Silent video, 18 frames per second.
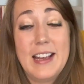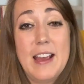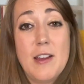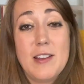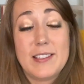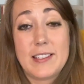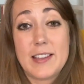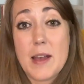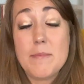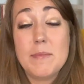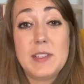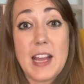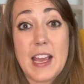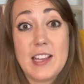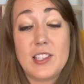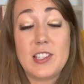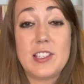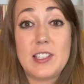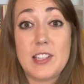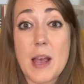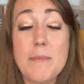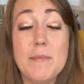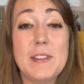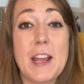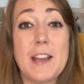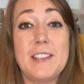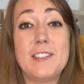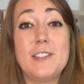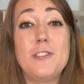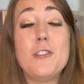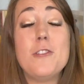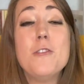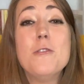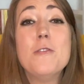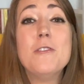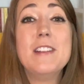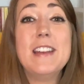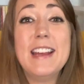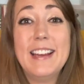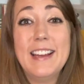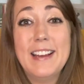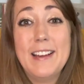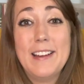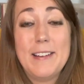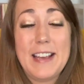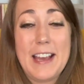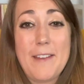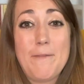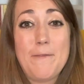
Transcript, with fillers: Someday, someday soon, it